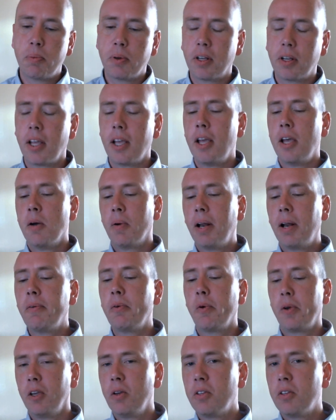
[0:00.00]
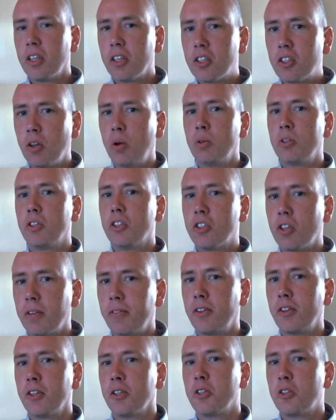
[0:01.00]
But whenever we're using soldiers sort of
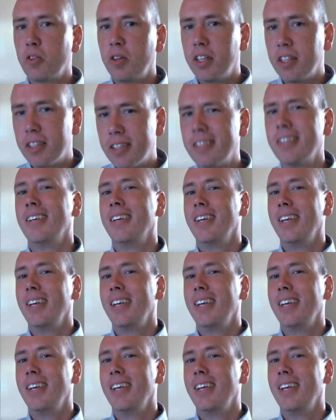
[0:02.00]
on the streets,